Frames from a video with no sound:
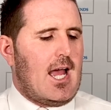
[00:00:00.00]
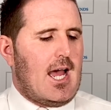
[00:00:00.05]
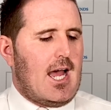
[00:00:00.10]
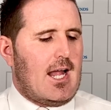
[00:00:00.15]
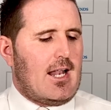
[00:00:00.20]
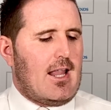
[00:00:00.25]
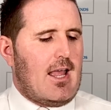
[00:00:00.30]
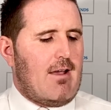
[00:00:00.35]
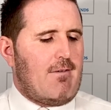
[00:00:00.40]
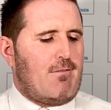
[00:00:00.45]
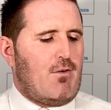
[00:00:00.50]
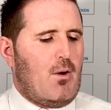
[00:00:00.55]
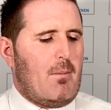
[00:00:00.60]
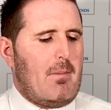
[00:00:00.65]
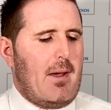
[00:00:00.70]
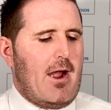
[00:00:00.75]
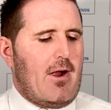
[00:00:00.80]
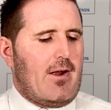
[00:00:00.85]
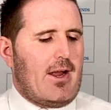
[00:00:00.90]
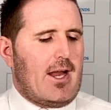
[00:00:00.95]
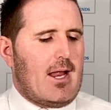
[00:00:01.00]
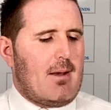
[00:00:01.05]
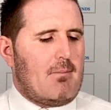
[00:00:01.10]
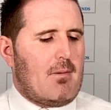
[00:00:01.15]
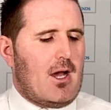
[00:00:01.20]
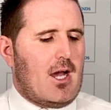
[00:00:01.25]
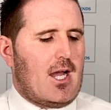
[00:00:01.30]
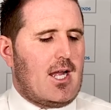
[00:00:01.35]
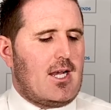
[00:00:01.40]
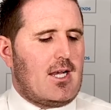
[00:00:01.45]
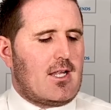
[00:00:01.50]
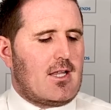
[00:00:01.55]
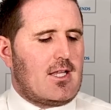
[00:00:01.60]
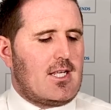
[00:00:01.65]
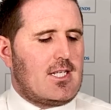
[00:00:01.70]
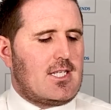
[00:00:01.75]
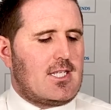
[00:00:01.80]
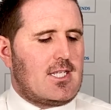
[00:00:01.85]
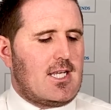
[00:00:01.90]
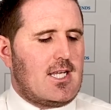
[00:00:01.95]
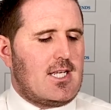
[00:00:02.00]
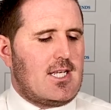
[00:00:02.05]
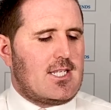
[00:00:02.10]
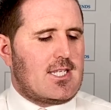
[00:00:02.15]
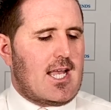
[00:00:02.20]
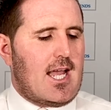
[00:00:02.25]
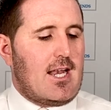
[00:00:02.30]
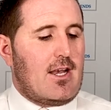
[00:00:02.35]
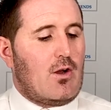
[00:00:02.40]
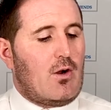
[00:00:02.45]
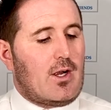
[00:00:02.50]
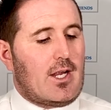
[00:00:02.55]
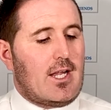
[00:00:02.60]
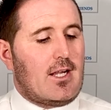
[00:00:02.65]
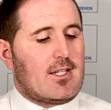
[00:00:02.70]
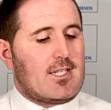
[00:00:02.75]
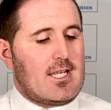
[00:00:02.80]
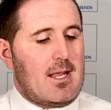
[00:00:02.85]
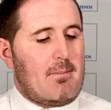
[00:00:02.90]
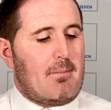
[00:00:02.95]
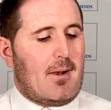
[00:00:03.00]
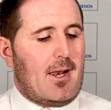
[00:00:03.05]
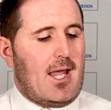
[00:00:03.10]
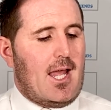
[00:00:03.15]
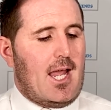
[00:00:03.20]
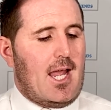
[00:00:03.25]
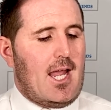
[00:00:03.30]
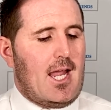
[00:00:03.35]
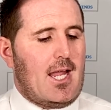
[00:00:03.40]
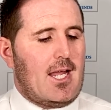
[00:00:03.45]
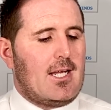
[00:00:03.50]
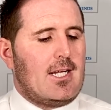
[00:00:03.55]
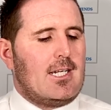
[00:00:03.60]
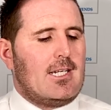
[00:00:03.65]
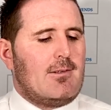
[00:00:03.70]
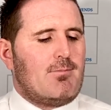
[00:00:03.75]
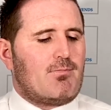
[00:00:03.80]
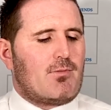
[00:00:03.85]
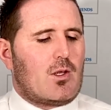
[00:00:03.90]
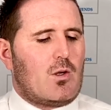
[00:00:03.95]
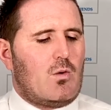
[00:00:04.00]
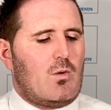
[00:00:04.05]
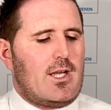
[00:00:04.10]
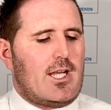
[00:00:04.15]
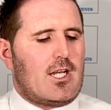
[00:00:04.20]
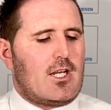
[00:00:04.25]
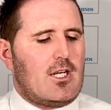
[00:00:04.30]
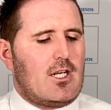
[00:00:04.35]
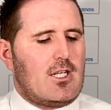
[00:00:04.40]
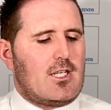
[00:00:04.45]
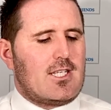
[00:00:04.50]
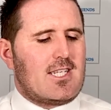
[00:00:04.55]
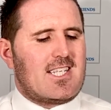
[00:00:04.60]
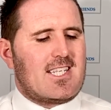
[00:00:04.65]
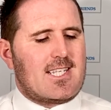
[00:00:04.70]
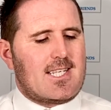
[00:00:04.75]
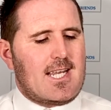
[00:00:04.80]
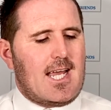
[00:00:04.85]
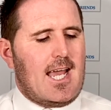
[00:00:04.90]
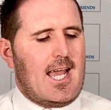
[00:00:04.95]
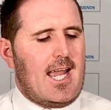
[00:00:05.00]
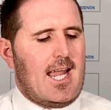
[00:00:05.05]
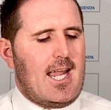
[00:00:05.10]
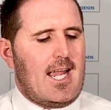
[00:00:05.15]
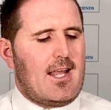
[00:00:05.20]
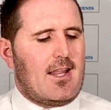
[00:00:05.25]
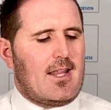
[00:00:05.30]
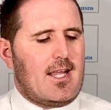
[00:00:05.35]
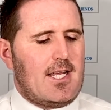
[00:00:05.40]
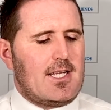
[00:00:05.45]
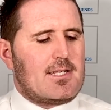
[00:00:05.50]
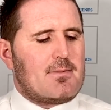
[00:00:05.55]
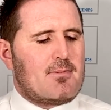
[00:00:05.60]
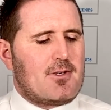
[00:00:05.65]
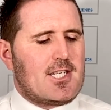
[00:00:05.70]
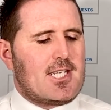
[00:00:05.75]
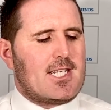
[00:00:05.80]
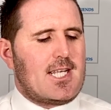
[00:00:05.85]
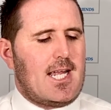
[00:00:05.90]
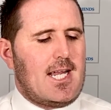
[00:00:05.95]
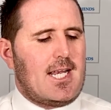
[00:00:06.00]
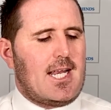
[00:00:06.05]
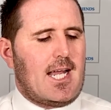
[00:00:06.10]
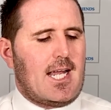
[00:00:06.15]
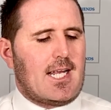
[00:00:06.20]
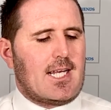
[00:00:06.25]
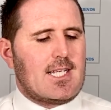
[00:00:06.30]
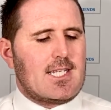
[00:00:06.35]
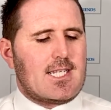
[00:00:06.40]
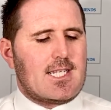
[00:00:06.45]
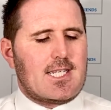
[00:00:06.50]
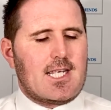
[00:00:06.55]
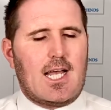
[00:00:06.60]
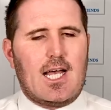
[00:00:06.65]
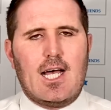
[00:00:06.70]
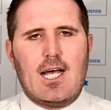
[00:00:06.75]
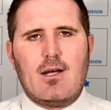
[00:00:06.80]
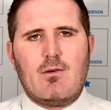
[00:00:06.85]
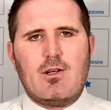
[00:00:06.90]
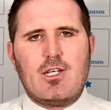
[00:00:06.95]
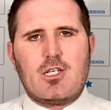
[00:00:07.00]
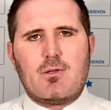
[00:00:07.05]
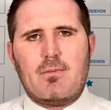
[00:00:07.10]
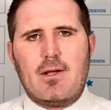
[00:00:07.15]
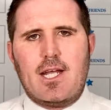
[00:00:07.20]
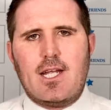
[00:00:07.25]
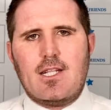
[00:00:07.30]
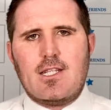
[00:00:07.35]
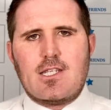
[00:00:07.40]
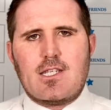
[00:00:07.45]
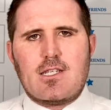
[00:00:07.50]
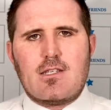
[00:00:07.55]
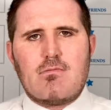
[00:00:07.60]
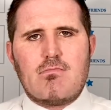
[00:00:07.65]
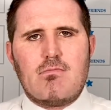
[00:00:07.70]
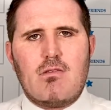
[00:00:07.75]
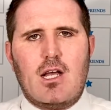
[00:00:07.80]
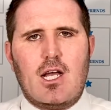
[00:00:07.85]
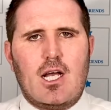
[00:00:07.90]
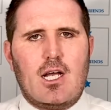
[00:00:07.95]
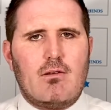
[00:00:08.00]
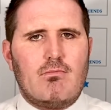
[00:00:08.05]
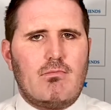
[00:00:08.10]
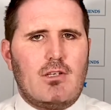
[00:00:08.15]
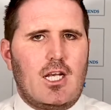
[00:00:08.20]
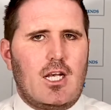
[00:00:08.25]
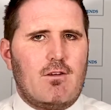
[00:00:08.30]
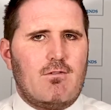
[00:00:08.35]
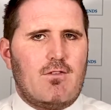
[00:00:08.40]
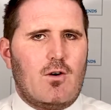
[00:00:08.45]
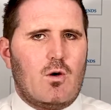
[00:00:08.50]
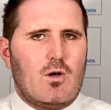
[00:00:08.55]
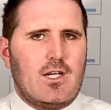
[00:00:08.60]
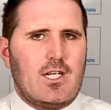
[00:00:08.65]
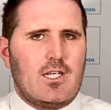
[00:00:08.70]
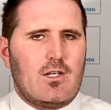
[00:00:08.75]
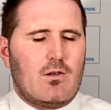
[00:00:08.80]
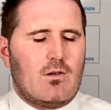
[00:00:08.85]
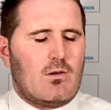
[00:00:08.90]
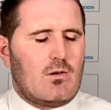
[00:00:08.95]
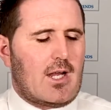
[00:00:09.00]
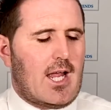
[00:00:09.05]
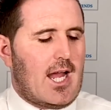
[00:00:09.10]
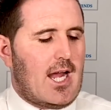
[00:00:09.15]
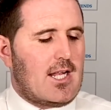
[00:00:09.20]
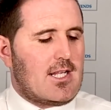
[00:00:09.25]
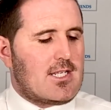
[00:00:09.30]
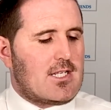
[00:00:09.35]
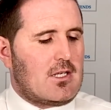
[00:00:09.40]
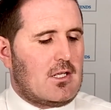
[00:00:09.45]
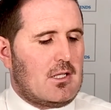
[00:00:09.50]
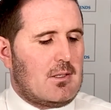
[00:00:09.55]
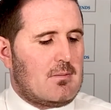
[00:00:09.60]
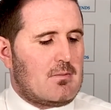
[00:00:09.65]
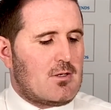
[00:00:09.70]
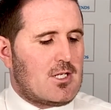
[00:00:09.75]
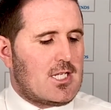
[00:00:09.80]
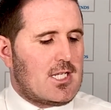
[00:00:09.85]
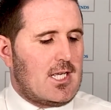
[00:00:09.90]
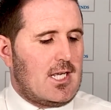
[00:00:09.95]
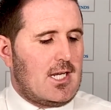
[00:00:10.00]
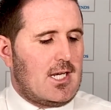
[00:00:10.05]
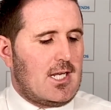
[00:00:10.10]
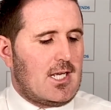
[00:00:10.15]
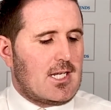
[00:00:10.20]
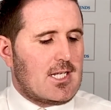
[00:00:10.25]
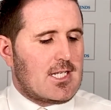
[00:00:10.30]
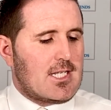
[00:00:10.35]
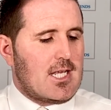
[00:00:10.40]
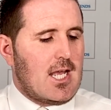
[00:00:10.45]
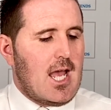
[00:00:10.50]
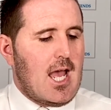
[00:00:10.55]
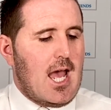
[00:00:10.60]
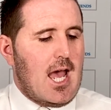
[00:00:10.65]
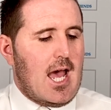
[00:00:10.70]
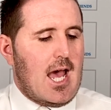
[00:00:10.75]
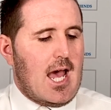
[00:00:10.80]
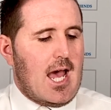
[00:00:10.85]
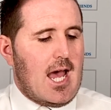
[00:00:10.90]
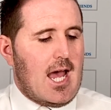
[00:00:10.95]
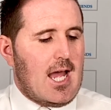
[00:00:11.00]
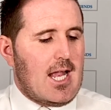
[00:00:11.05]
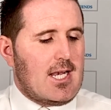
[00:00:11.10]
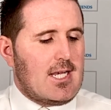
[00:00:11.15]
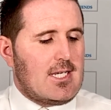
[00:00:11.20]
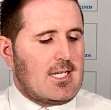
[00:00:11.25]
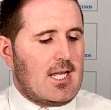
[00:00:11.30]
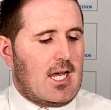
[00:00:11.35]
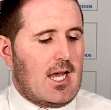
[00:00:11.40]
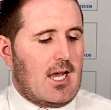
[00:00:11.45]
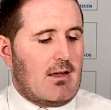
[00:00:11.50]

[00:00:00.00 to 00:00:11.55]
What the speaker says: And therefore, bearing in mind this is a not guilty plea, we could stay these proceedings, which means void or cancel the proceedings. And